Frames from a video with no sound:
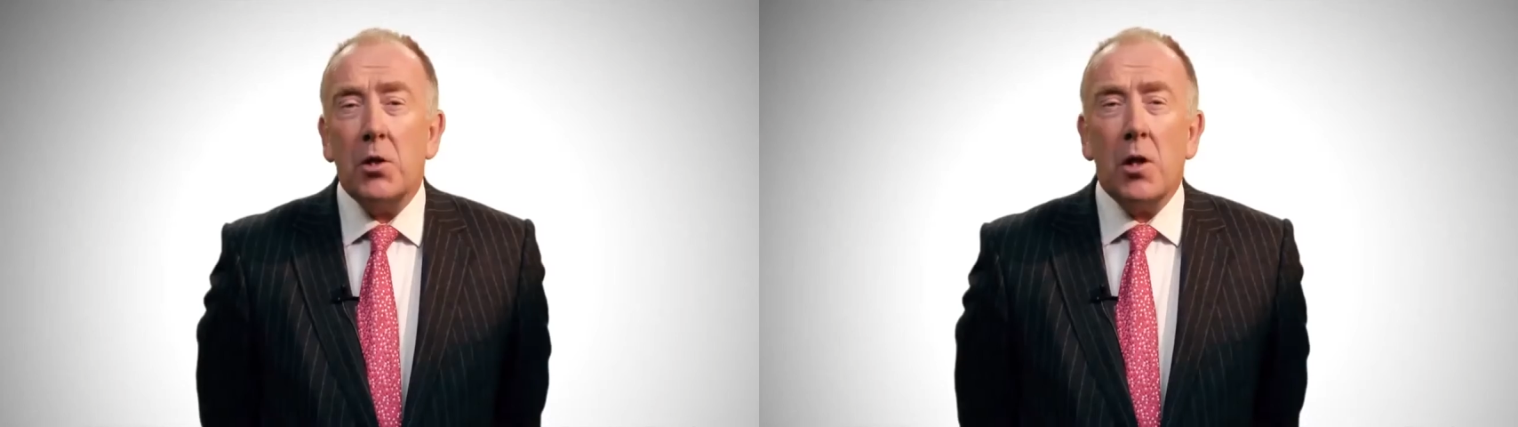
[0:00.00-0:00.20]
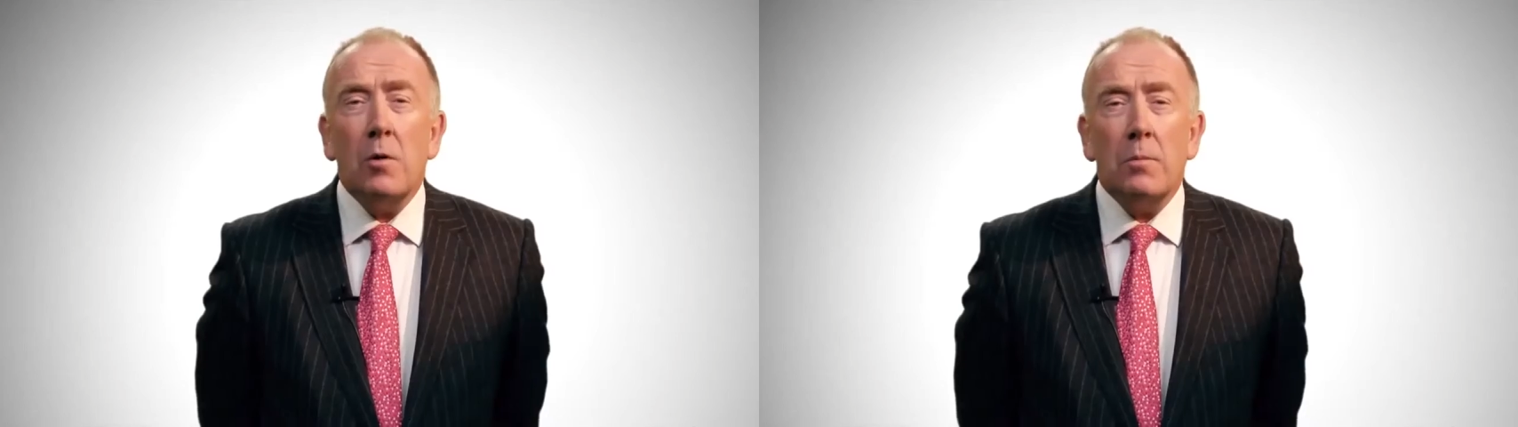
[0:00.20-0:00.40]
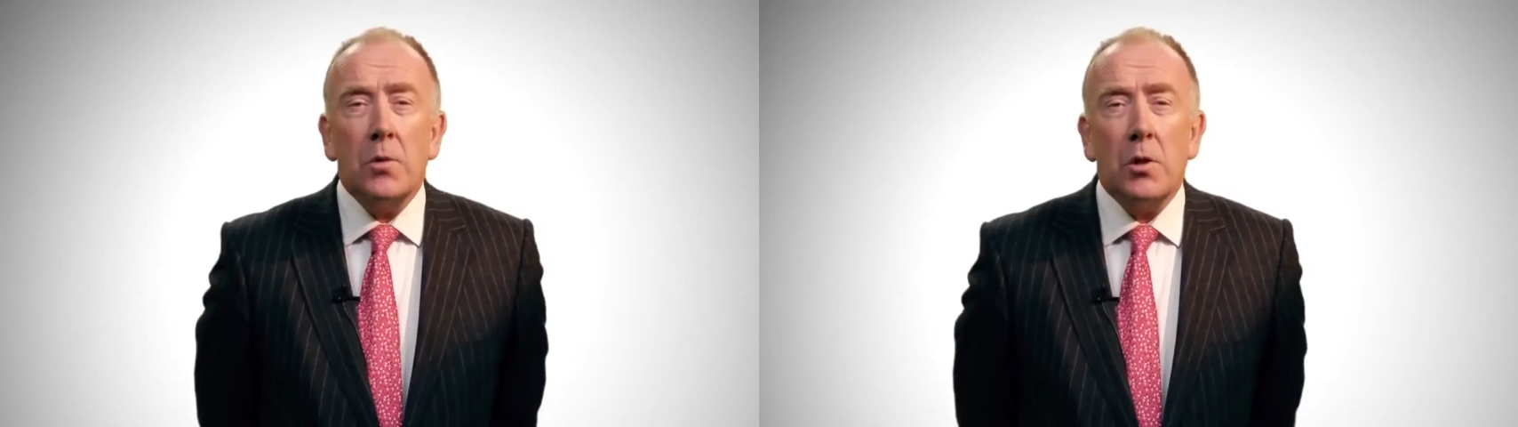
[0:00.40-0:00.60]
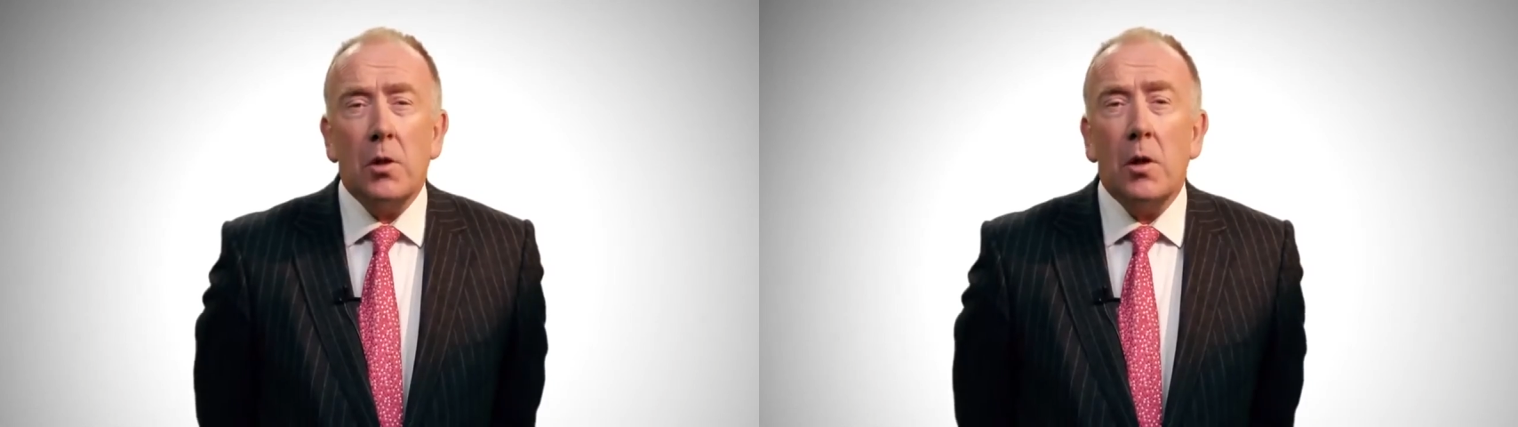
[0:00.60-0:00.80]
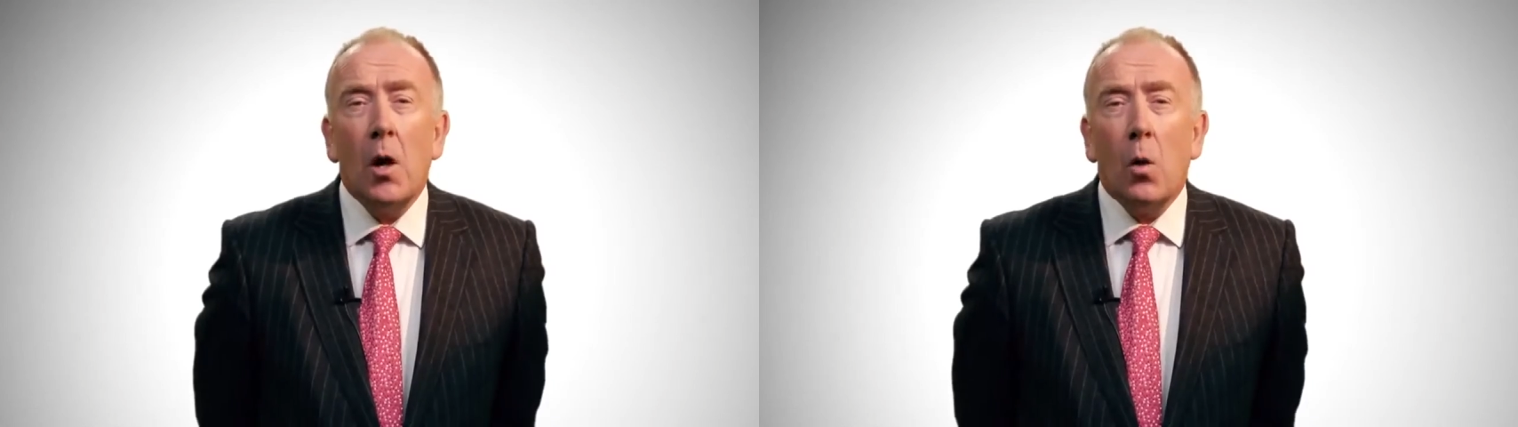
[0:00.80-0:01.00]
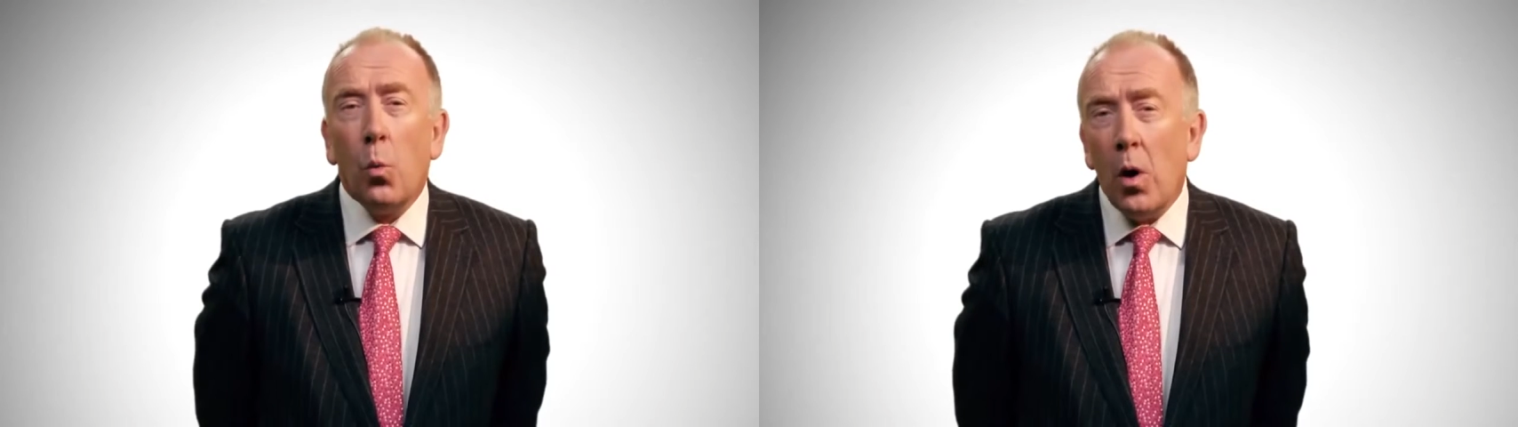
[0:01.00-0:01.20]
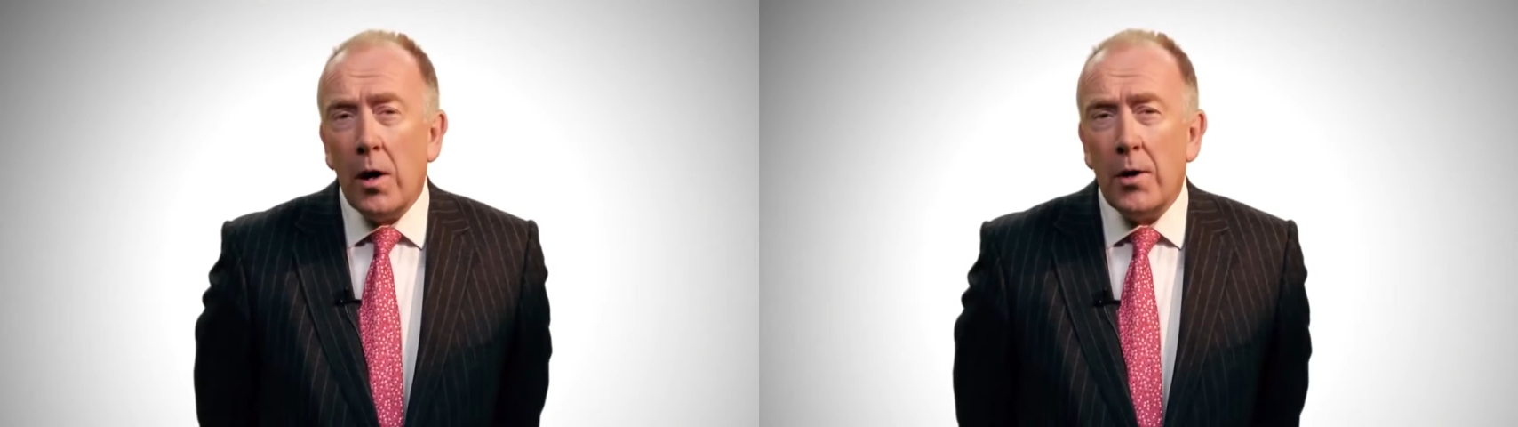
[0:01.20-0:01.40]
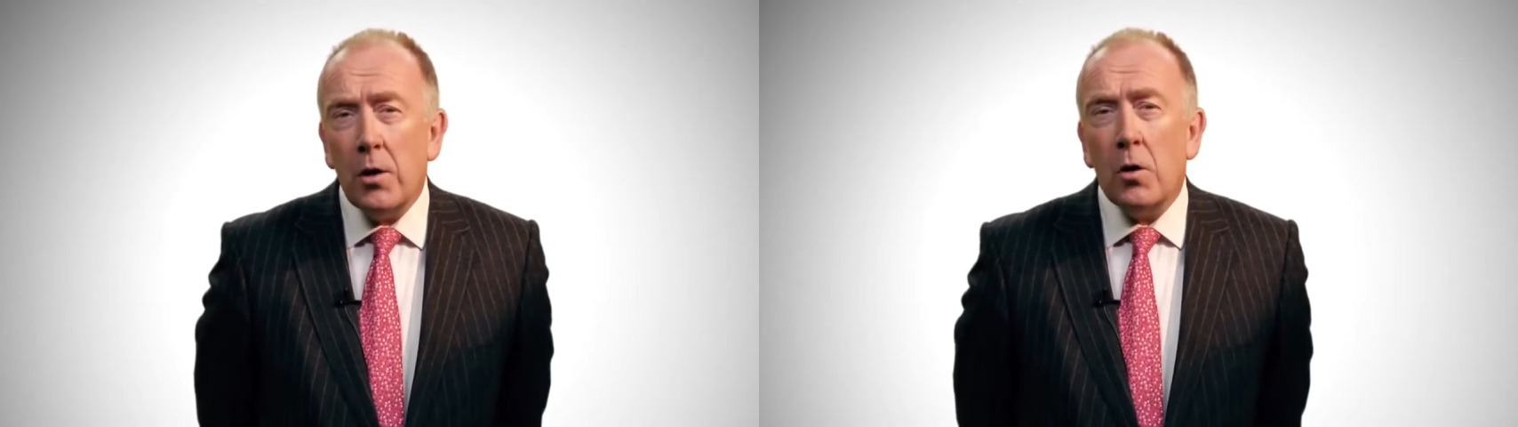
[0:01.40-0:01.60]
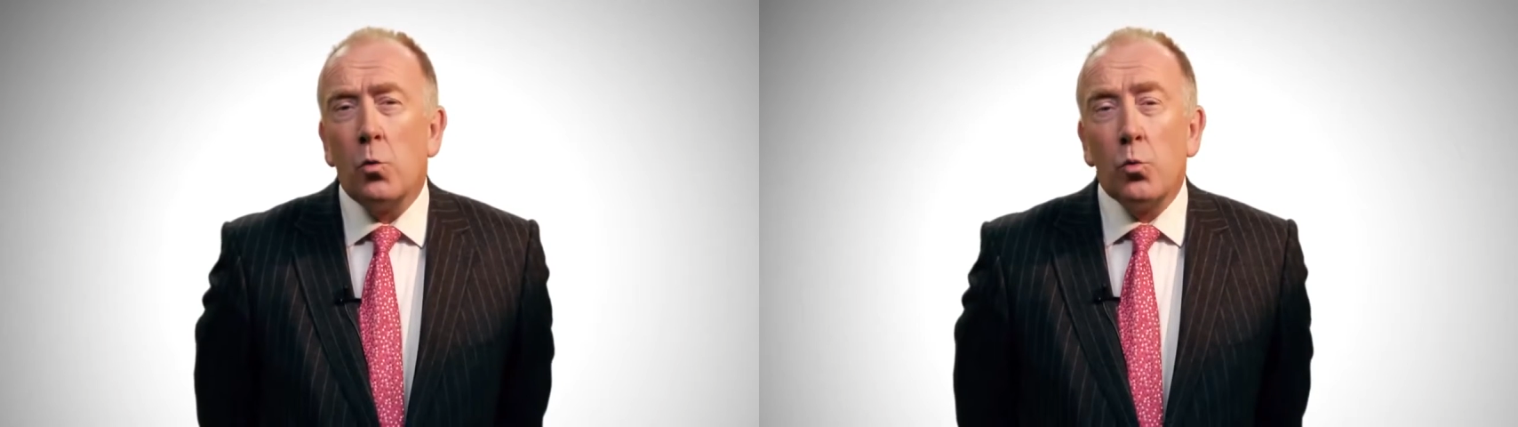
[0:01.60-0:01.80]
but it's open to the wider